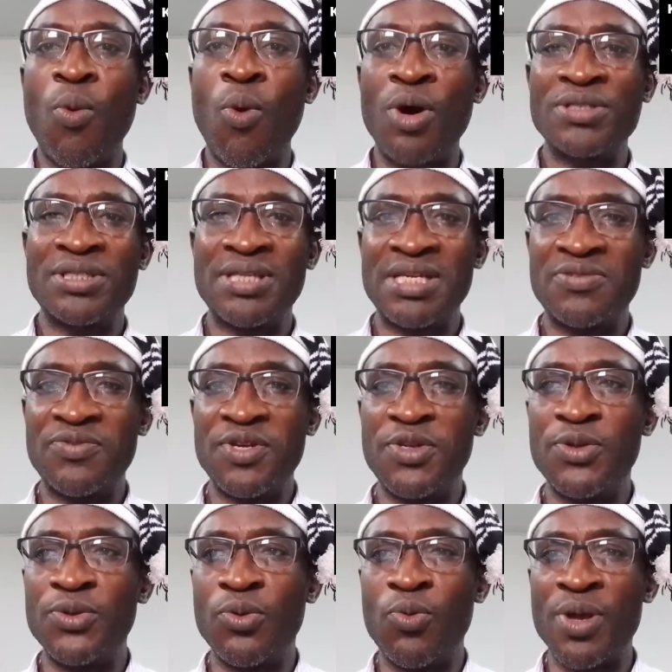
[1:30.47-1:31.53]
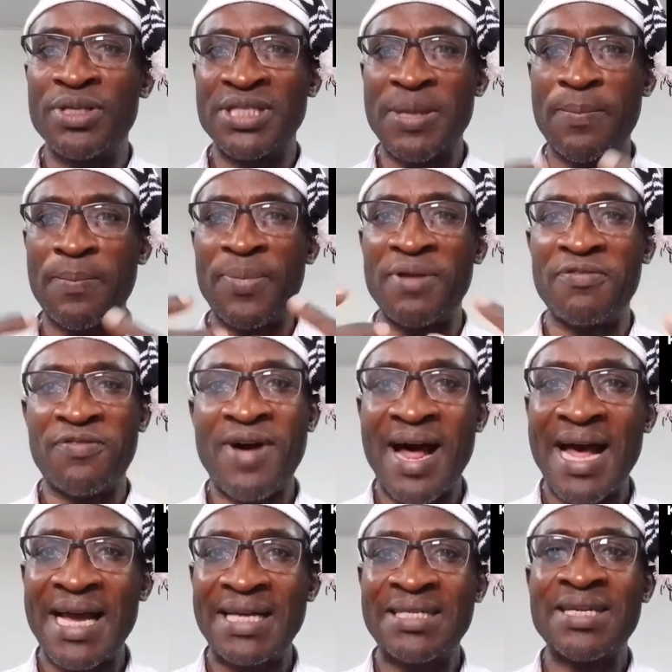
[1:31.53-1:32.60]
watch this video. We
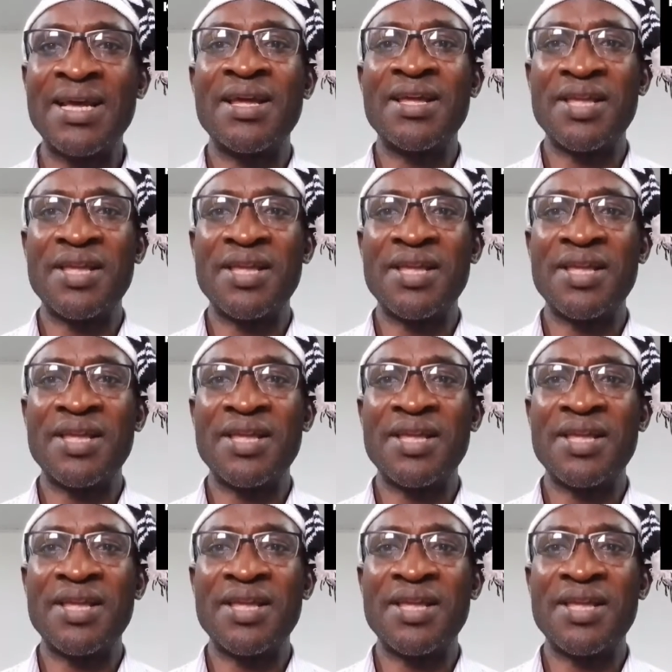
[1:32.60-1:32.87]
simplified